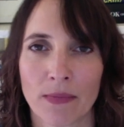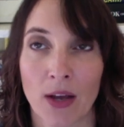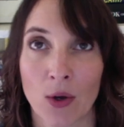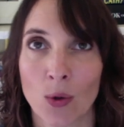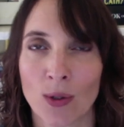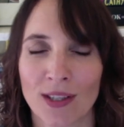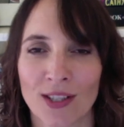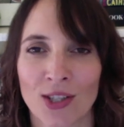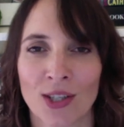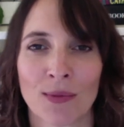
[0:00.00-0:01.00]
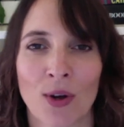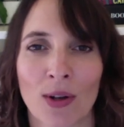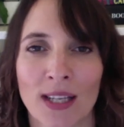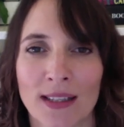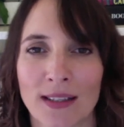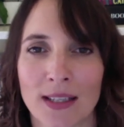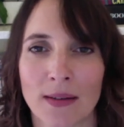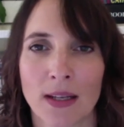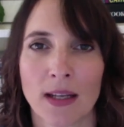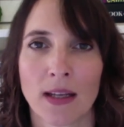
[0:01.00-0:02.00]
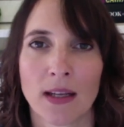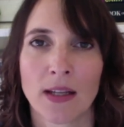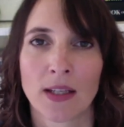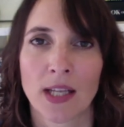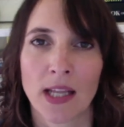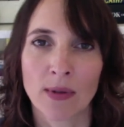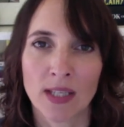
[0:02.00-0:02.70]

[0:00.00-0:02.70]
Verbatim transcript: according to Jim Collins? So there was